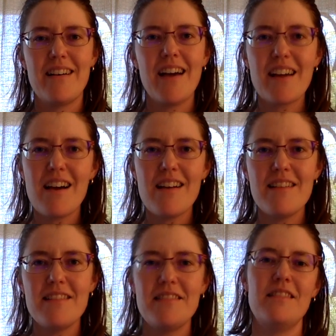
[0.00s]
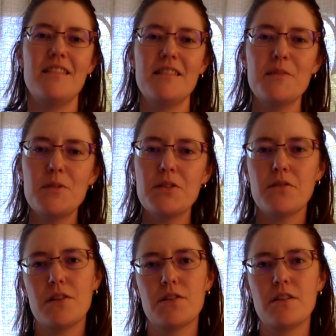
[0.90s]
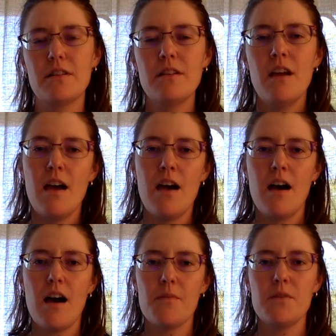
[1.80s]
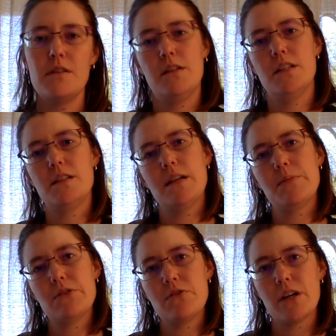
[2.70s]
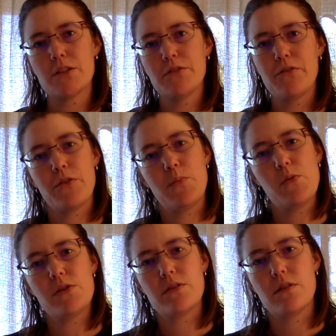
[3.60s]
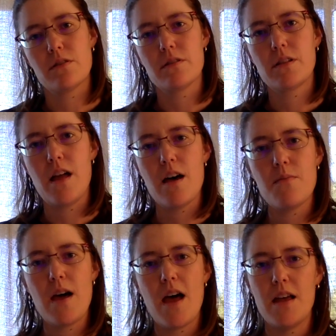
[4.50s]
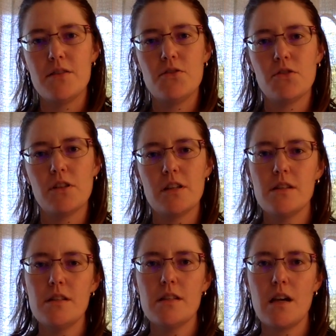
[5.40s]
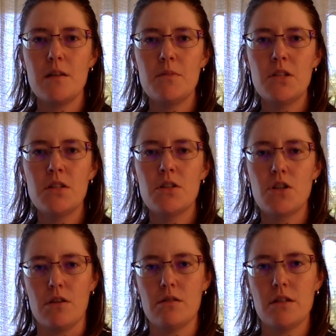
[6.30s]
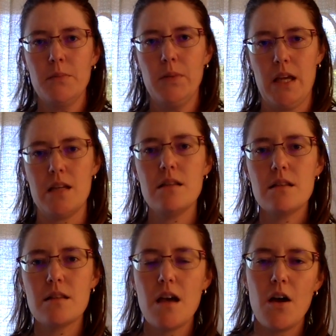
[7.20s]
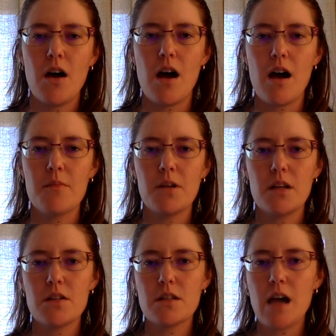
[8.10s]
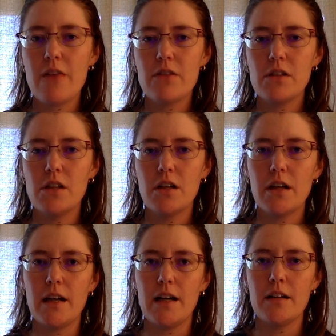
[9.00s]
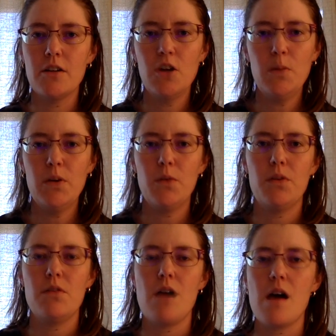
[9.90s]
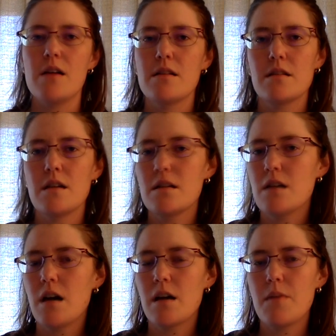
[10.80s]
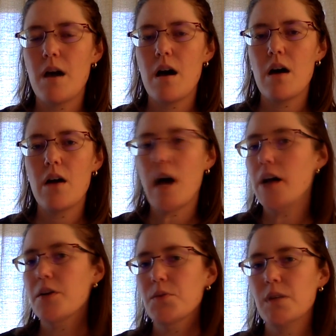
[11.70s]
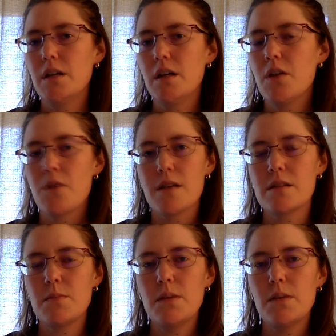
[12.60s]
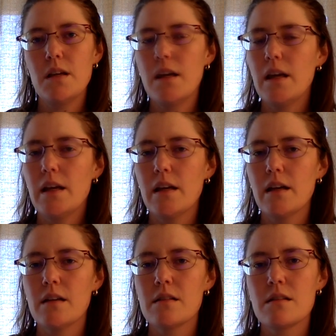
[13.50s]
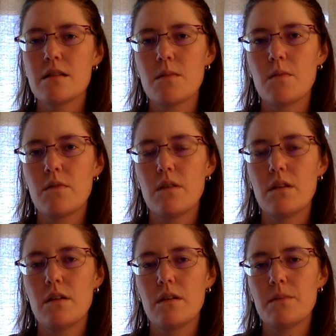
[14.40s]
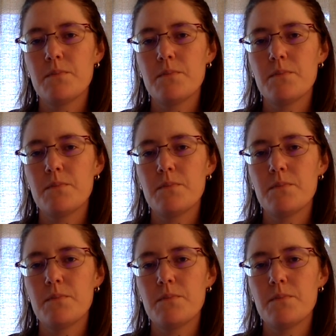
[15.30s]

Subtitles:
Hi guys, this is Ms Gretchen. I'm the Seed to Table Director for the Boys and Girls Club, and during this time in shelter in place, I'm going to just have a look at a cookbook with you guys and talk about how to read a recipe and some of the